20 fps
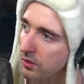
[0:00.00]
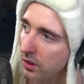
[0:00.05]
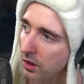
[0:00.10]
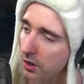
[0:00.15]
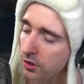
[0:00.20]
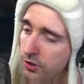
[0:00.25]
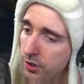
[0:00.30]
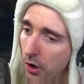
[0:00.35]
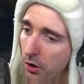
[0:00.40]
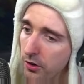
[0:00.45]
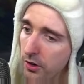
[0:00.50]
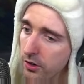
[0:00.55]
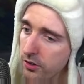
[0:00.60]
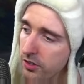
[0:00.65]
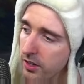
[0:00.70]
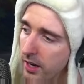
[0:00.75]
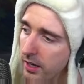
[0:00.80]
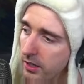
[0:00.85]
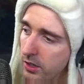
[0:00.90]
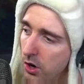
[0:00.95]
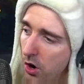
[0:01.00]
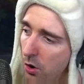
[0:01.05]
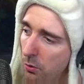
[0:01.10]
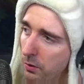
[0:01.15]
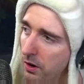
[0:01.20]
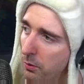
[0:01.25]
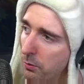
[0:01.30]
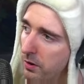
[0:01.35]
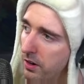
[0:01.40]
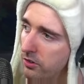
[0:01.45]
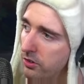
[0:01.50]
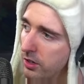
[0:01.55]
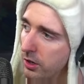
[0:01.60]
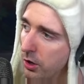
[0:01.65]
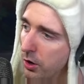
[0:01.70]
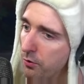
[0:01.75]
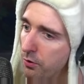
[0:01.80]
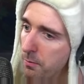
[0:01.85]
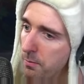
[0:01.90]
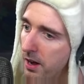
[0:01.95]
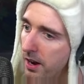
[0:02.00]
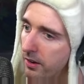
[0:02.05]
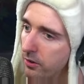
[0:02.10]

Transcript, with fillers: So there's, like, no real reason to go for bot,